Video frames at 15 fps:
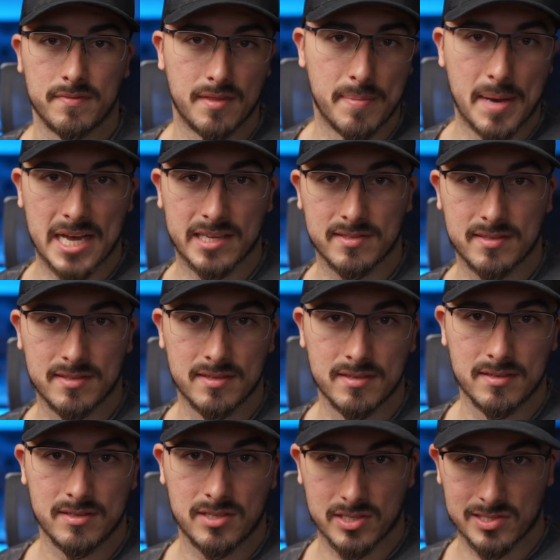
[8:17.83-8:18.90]
the best,
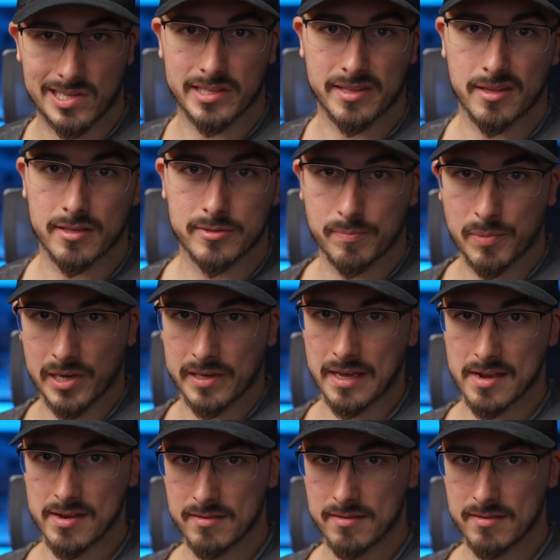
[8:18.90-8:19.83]
just like this plugin.